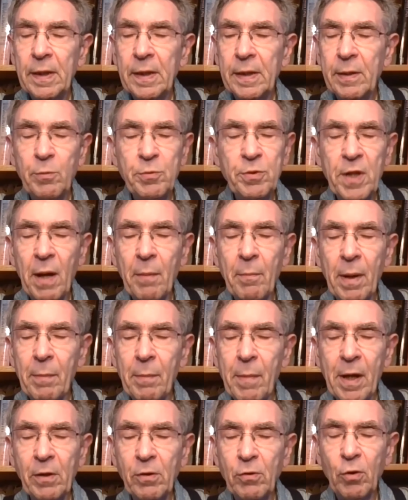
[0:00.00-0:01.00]
he was not my
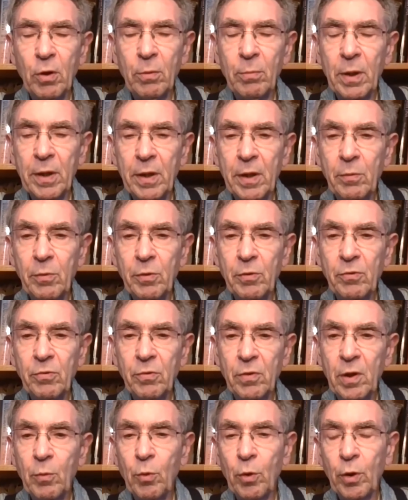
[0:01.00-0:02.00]
mentor, but
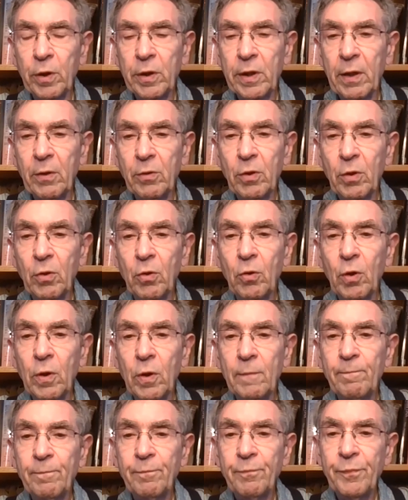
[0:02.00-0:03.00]
he worked down the hall.